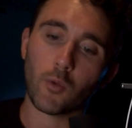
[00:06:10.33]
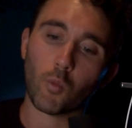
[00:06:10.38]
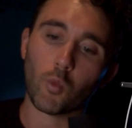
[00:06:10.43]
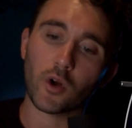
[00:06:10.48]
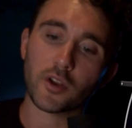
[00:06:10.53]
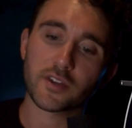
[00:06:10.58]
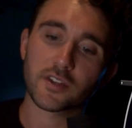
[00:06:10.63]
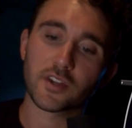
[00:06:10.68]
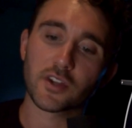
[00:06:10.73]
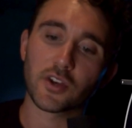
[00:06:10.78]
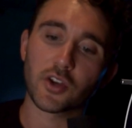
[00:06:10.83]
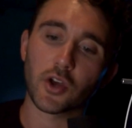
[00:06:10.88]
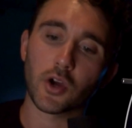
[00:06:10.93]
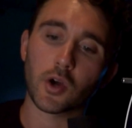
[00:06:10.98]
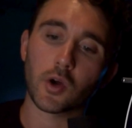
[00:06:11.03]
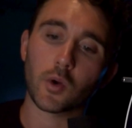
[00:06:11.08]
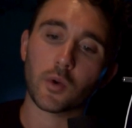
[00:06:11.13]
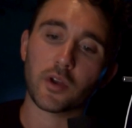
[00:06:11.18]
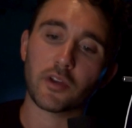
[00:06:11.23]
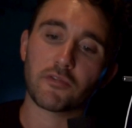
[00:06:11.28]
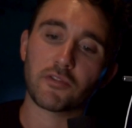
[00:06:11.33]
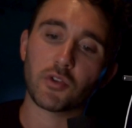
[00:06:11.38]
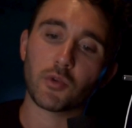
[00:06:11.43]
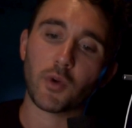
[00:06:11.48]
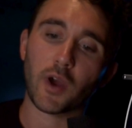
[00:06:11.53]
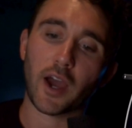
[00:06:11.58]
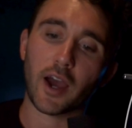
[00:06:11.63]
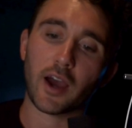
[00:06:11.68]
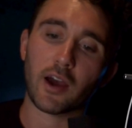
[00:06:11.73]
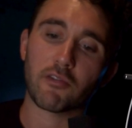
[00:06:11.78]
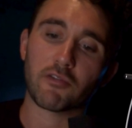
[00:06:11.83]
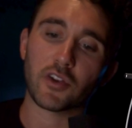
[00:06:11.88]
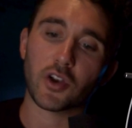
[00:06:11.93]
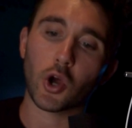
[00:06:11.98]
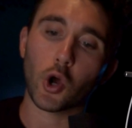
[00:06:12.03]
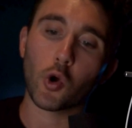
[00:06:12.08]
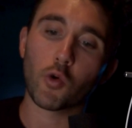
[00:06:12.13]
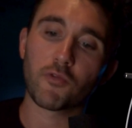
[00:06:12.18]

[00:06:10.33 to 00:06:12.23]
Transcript: want to know if you have an